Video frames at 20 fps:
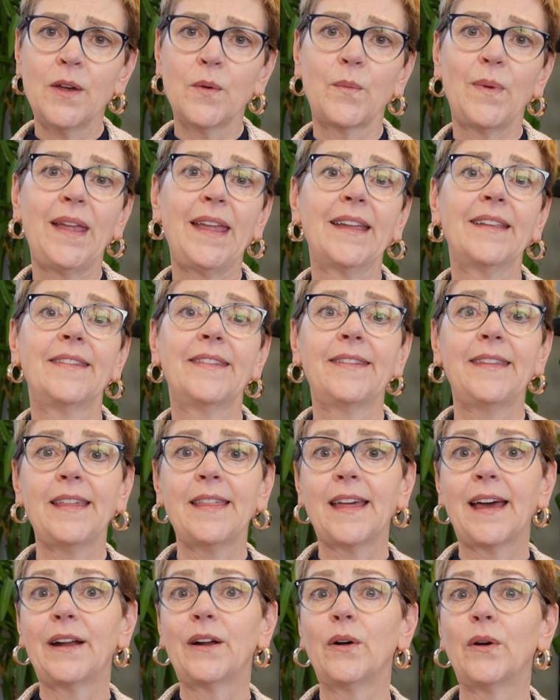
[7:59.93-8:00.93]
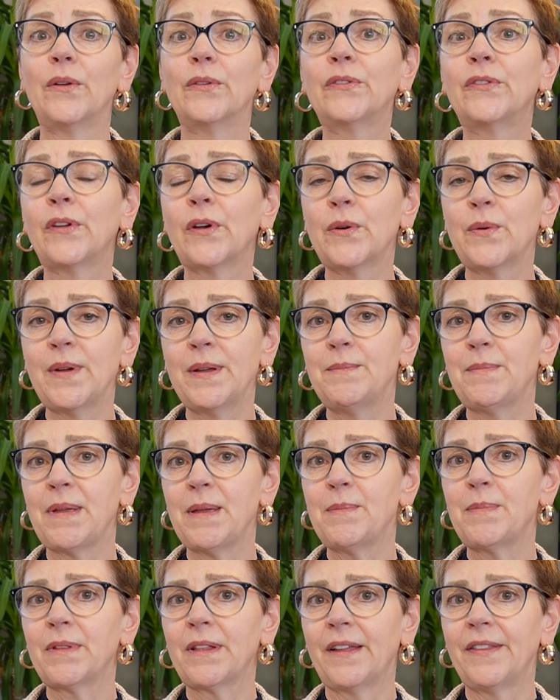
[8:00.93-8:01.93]
We can see that also in
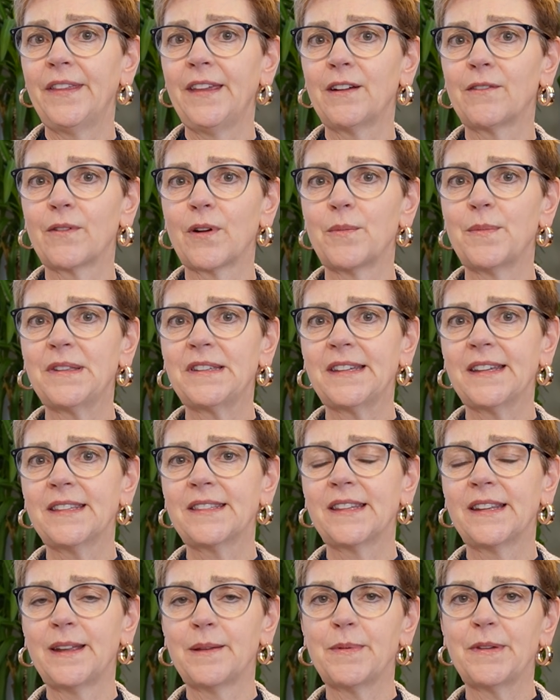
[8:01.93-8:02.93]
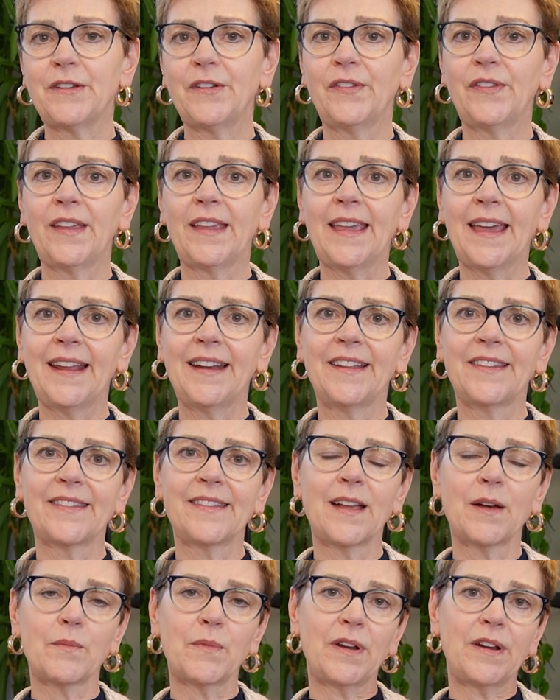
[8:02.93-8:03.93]
people on the aromatase inhibitors. Again, it's
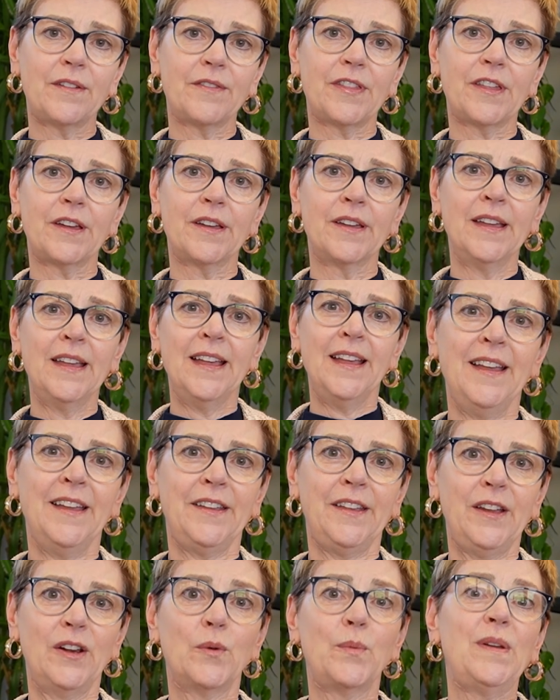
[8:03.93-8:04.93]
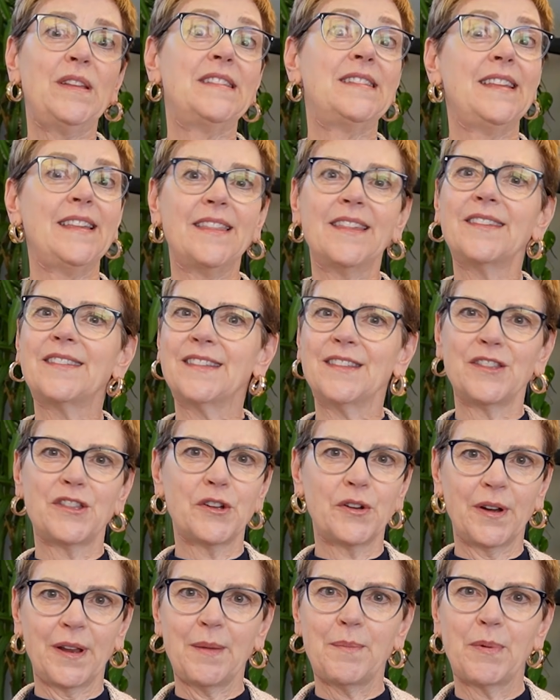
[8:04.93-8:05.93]
not one of the, you know, we see this in
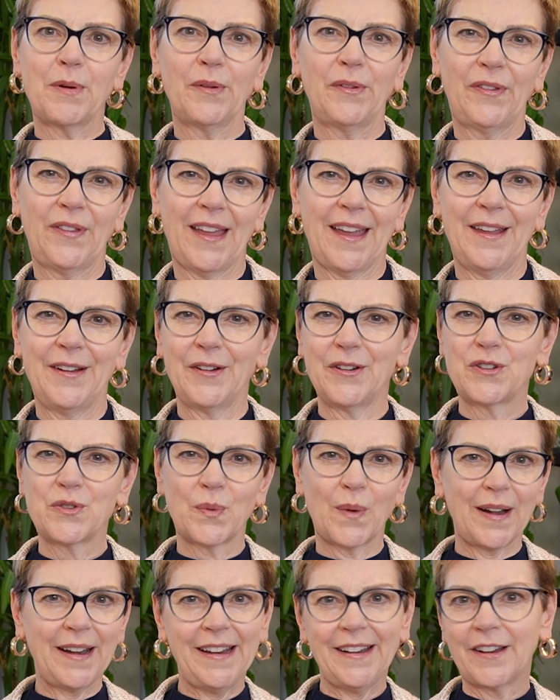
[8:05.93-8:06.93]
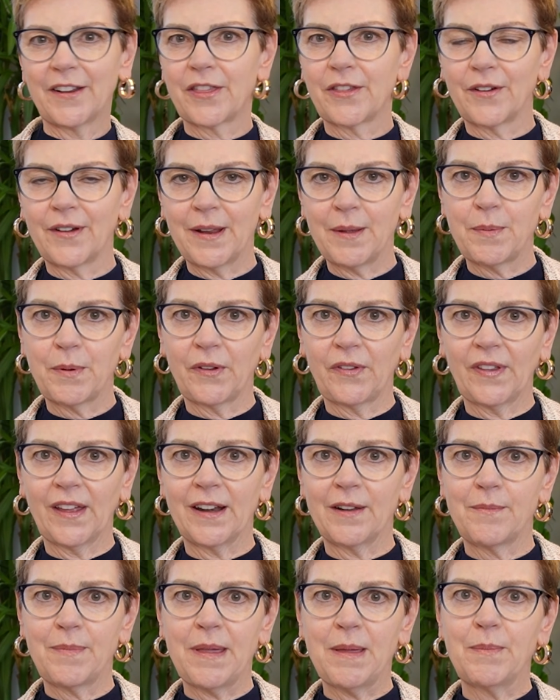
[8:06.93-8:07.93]
30% or 20 to
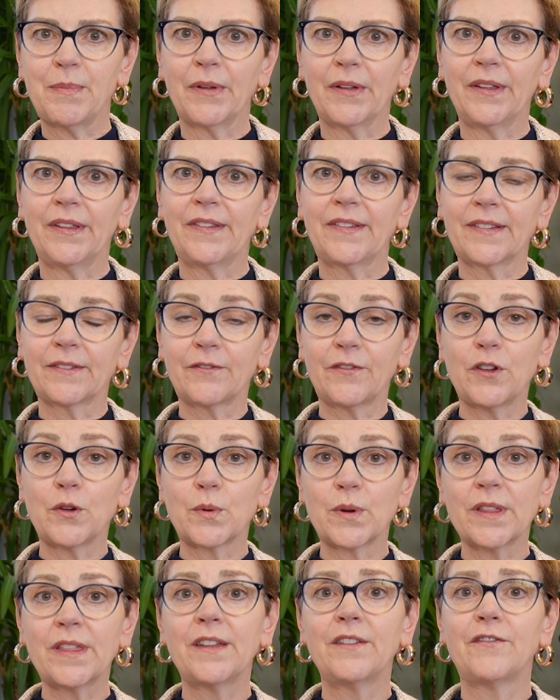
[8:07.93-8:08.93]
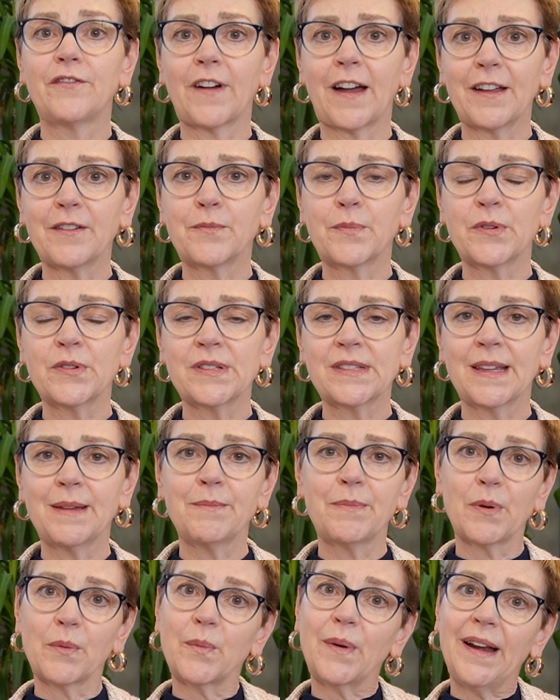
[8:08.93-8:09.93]
30% of people. It's fewer than
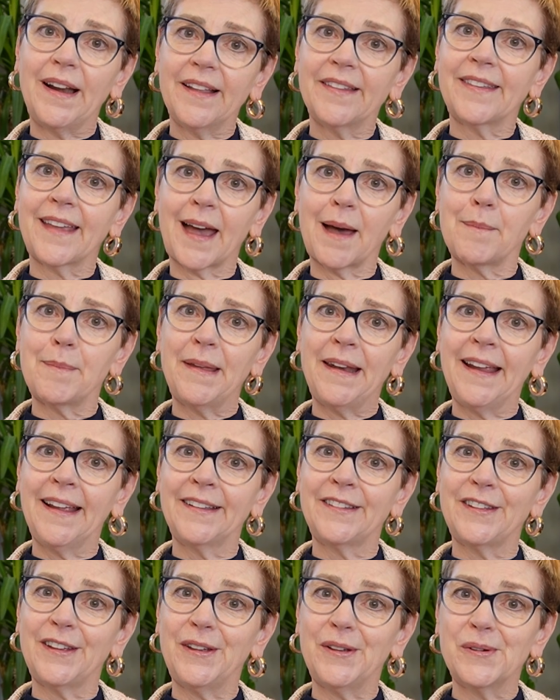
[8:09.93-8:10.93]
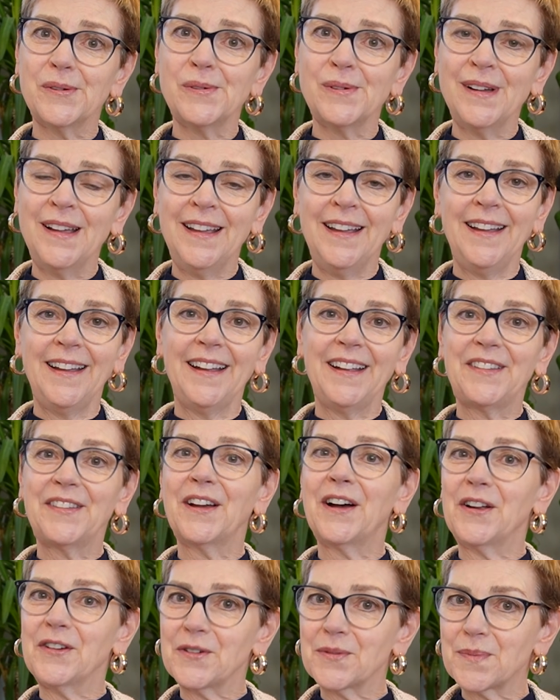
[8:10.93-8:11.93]
5%, but when it's happening to you, it's
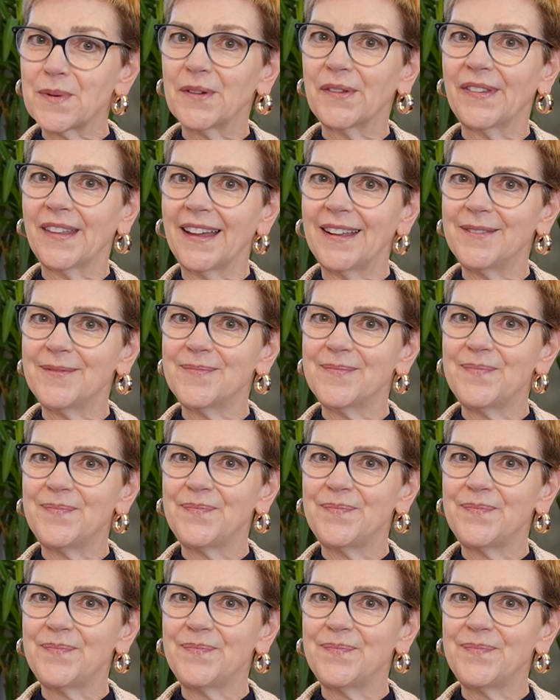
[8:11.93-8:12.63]
100%.